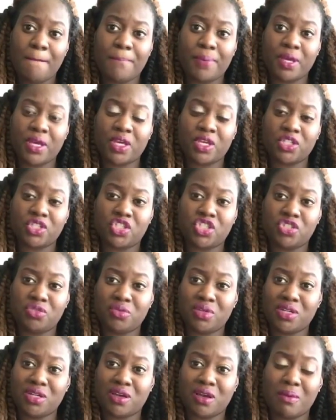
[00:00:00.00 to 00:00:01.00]
But
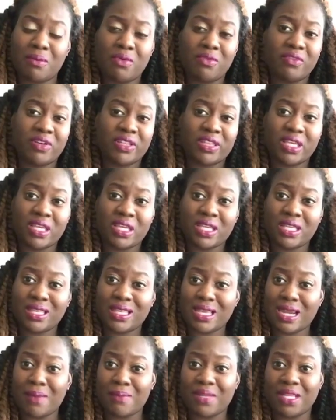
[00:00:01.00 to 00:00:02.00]
you want to come over
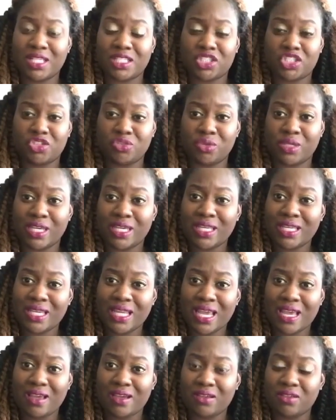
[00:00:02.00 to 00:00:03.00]
thinking that I'm going to let you hit
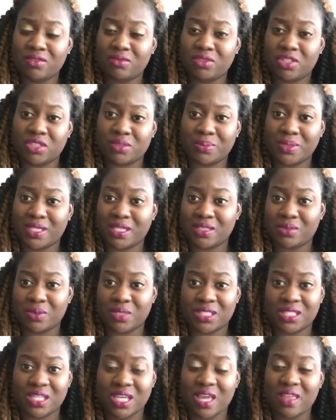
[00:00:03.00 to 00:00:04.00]
now just because
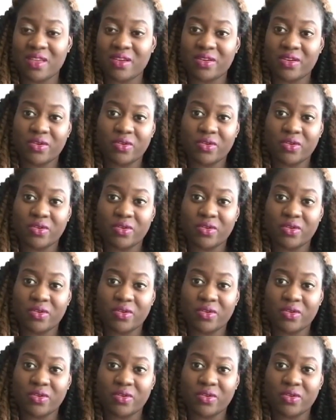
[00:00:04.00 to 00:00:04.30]
we together.